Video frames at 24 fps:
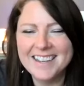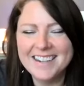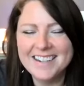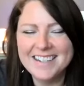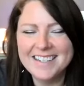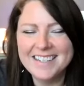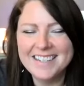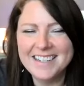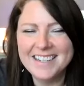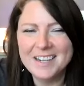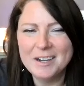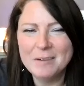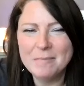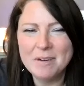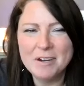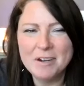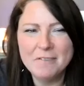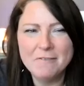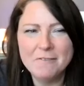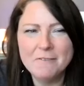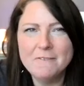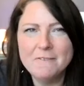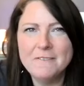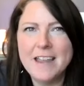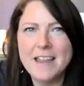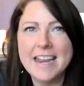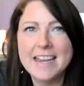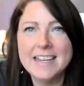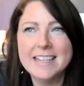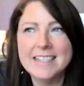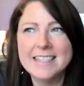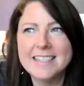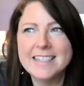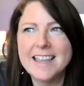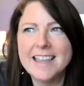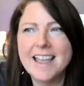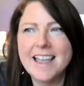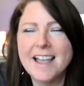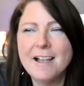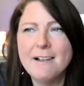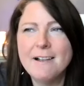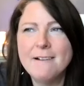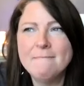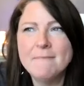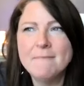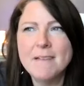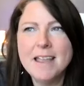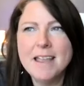Good to see your beautiful face.
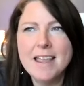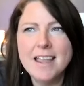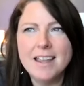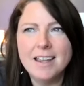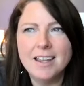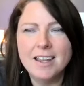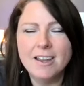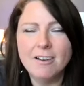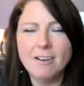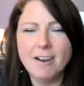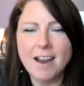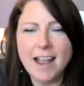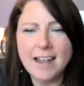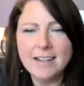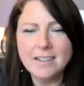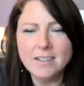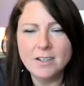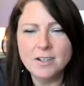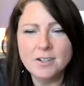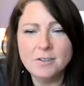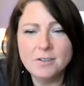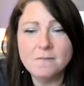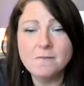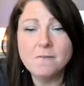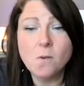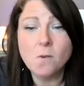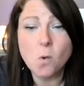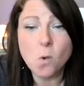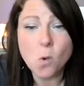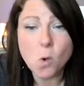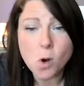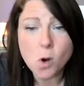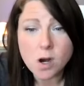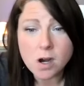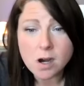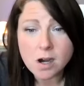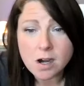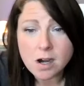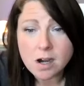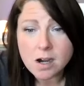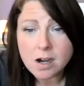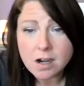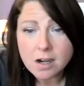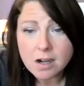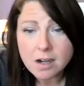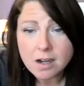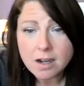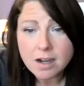Congrats on your
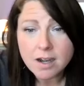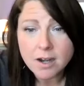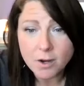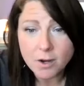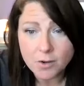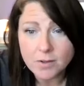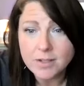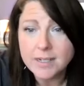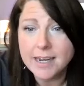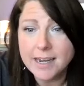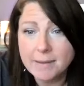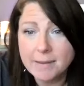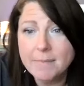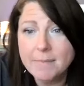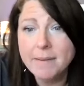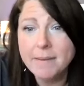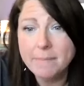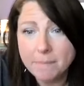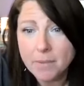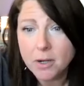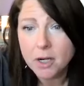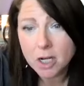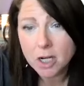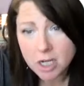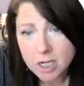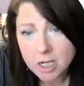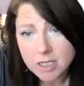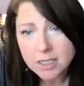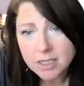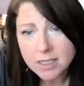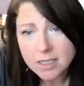4 new team members.